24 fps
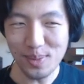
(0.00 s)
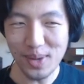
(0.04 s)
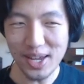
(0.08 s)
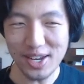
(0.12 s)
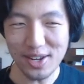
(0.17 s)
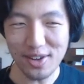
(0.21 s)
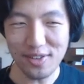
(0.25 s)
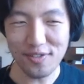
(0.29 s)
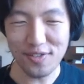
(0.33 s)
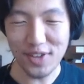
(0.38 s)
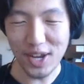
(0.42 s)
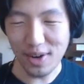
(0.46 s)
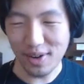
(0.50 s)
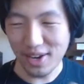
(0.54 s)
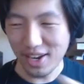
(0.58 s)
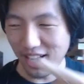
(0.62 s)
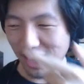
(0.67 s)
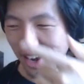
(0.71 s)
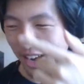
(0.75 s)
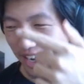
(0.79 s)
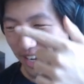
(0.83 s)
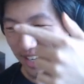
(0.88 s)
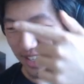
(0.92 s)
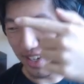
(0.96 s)
make a very
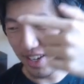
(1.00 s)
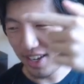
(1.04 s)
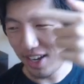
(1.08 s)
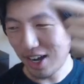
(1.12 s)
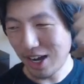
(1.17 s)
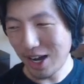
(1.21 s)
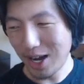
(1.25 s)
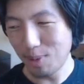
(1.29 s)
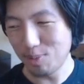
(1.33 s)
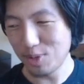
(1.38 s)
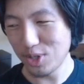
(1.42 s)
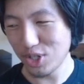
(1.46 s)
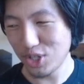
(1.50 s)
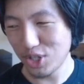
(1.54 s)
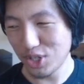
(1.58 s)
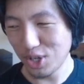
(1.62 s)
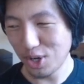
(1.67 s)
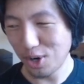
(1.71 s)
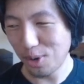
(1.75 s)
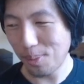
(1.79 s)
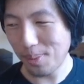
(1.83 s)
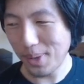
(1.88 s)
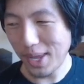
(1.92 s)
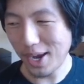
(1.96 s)
hot object
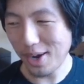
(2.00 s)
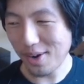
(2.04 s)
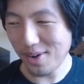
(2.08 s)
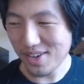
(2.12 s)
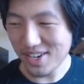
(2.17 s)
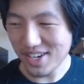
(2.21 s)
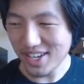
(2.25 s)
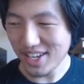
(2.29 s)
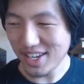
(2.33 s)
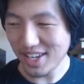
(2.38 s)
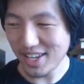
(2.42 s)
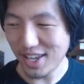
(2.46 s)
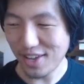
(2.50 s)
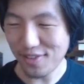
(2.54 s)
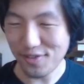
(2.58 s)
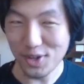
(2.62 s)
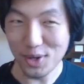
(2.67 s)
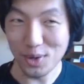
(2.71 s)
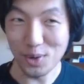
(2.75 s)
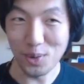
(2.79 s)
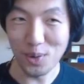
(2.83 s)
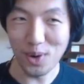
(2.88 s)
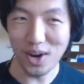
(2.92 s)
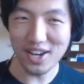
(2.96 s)
show parody if
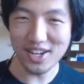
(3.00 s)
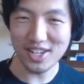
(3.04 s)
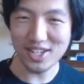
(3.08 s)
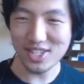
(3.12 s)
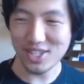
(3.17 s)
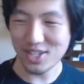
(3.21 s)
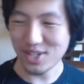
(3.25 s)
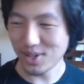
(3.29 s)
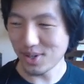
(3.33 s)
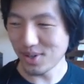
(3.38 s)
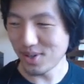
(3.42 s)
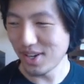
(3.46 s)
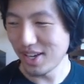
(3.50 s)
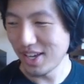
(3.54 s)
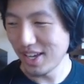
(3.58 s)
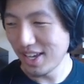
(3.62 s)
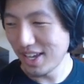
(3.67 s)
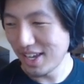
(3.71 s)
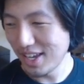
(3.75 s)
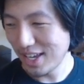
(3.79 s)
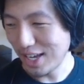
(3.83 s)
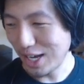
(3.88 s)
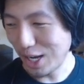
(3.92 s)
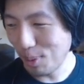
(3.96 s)
you wanted to.
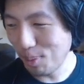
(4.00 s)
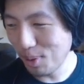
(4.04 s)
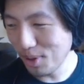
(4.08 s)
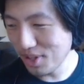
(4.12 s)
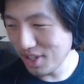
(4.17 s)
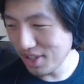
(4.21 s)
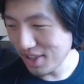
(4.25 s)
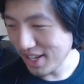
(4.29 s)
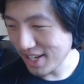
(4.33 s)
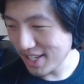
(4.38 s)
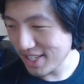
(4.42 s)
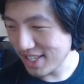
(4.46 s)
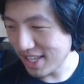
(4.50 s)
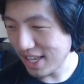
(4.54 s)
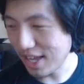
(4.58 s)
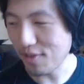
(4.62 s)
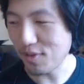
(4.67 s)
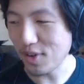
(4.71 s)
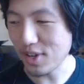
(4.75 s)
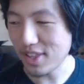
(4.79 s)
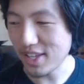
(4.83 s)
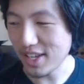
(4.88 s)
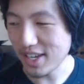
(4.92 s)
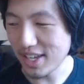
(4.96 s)
I'll put the links to
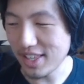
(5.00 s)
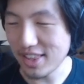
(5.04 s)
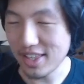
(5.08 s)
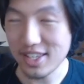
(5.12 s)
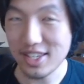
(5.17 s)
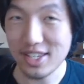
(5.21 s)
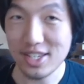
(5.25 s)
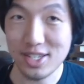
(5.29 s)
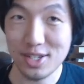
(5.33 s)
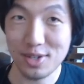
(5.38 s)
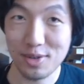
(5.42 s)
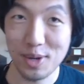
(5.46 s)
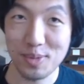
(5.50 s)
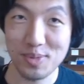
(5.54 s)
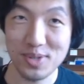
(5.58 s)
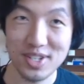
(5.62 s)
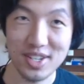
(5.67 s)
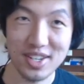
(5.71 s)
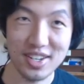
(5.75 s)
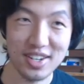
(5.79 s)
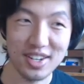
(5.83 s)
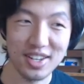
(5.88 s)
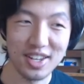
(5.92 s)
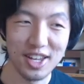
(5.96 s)
everything in the
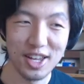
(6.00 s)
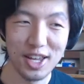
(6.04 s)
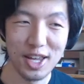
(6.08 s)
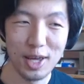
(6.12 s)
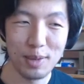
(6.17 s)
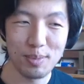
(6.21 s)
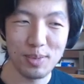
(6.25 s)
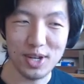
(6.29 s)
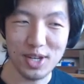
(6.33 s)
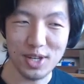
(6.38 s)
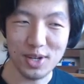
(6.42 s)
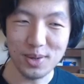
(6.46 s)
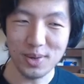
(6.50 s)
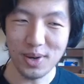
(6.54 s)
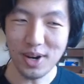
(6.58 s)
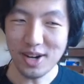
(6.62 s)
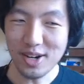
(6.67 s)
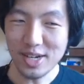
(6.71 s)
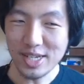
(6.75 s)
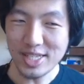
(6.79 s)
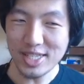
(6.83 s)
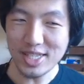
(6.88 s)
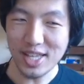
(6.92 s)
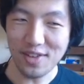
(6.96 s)
description. But you
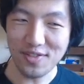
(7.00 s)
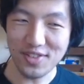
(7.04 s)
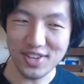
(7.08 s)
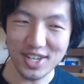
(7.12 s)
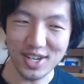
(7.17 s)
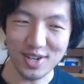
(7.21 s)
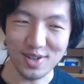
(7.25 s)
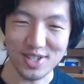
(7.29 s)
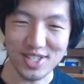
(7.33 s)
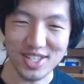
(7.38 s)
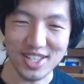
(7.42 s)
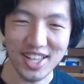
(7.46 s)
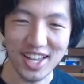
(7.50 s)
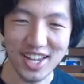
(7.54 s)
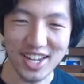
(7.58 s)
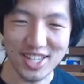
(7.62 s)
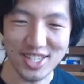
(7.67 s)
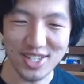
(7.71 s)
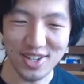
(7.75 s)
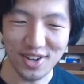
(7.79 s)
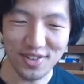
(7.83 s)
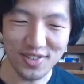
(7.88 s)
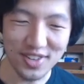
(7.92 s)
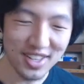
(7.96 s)
are seven years late,
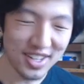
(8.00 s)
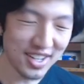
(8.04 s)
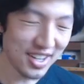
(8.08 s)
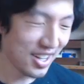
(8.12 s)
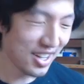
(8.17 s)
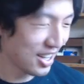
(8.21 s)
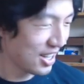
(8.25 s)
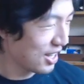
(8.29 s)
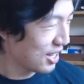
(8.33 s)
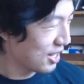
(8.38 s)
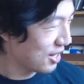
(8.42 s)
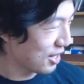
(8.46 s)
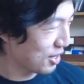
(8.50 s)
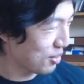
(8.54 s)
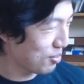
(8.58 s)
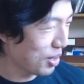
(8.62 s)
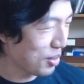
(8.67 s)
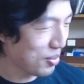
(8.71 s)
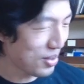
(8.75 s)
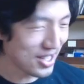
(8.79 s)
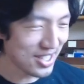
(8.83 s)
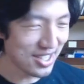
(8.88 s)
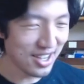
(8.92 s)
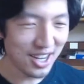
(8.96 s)
so I feel like like
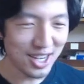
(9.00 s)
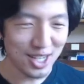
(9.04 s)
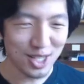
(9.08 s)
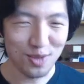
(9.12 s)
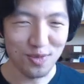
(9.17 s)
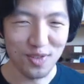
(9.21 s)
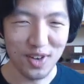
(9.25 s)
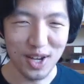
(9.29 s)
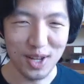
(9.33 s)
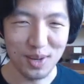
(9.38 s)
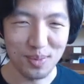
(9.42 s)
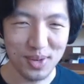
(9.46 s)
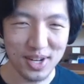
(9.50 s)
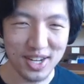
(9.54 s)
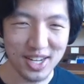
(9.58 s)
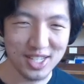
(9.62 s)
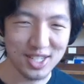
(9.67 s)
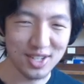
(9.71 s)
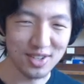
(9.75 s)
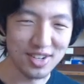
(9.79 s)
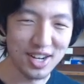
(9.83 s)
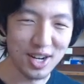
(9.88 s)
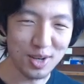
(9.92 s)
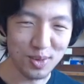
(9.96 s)
maybe it's not as fun
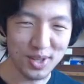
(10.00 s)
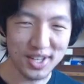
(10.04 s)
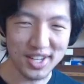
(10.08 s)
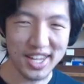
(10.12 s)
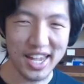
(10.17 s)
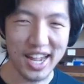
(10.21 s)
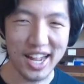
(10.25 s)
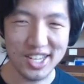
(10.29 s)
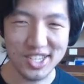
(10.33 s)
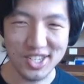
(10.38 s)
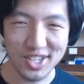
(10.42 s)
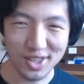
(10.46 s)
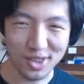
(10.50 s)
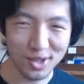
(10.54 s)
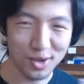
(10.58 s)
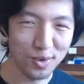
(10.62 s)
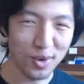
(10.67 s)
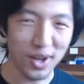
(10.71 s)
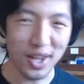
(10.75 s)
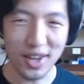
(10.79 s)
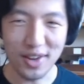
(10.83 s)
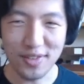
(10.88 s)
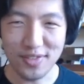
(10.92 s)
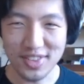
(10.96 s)
because you're not really catching the
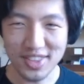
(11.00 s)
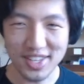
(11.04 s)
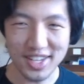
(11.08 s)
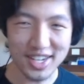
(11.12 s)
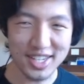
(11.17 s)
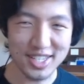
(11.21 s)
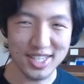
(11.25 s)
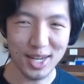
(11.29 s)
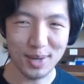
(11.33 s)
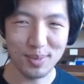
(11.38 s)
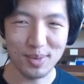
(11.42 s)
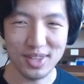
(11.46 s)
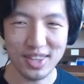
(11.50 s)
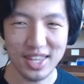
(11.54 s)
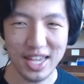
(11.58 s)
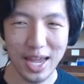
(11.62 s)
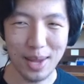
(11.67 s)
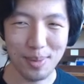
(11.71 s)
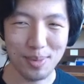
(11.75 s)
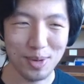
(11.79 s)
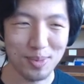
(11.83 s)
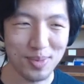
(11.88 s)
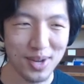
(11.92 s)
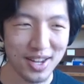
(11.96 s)
wave and the excitement that
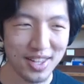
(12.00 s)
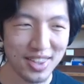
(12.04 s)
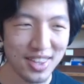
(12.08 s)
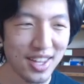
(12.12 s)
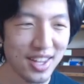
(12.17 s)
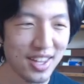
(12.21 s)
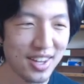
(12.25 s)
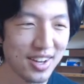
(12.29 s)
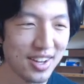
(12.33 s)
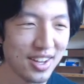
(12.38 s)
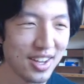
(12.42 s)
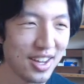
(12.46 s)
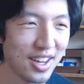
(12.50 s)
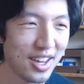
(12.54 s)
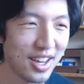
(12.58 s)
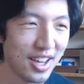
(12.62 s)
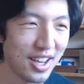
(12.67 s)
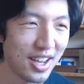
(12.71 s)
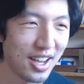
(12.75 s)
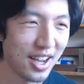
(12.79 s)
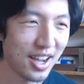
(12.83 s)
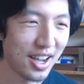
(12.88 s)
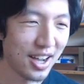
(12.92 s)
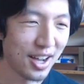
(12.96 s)
happened back then.
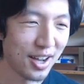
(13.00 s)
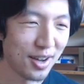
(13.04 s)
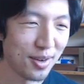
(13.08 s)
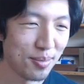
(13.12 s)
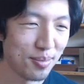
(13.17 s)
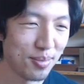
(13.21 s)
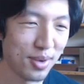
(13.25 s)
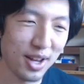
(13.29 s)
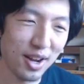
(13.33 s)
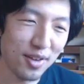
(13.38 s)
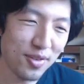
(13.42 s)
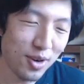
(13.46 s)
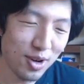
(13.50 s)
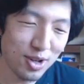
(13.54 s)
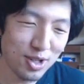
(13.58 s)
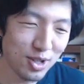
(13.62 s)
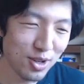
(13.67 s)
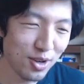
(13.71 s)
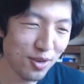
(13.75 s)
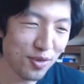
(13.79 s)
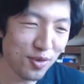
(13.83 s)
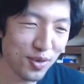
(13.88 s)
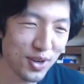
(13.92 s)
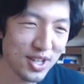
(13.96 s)
Um, but of course,
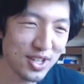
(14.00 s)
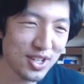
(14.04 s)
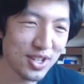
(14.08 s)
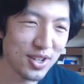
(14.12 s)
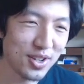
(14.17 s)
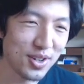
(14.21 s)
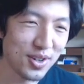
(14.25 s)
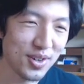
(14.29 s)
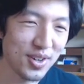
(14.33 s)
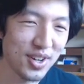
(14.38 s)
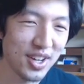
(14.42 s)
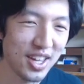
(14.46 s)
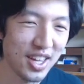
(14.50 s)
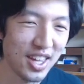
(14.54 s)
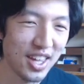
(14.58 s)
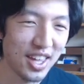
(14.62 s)
you're free to,